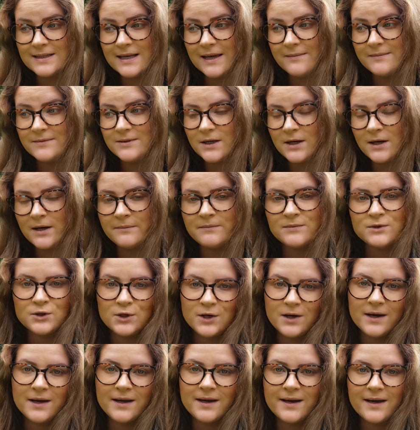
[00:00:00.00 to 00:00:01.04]
same time
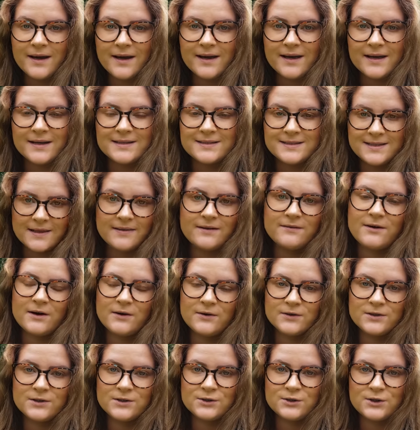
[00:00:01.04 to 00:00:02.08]
try and set the
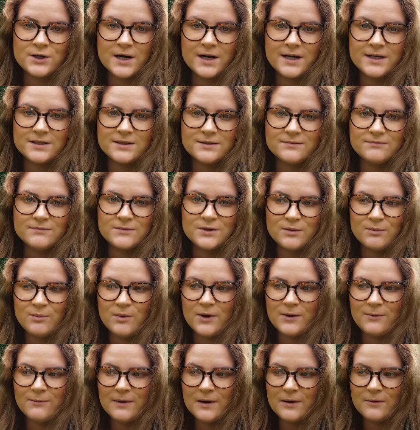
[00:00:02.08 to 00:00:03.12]
record straight to the
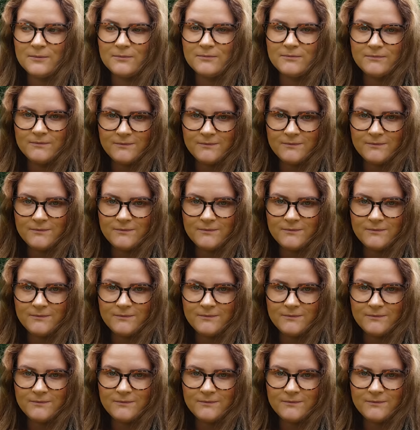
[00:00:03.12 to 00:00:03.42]
point where